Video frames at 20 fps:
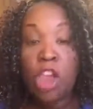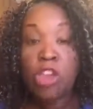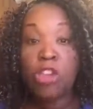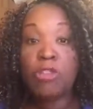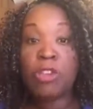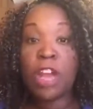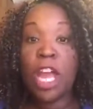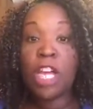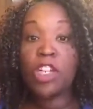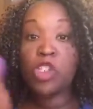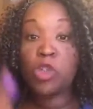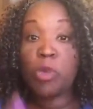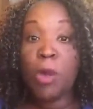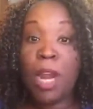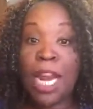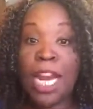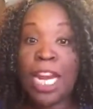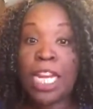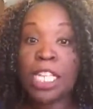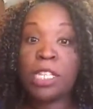You're not
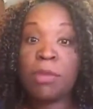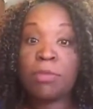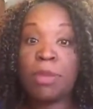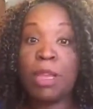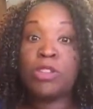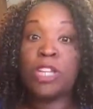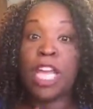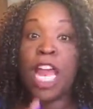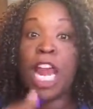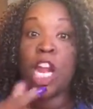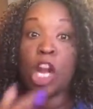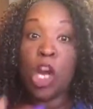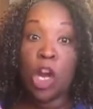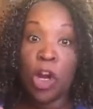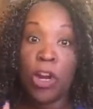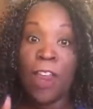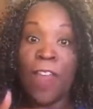trained. Sometimes you got to learn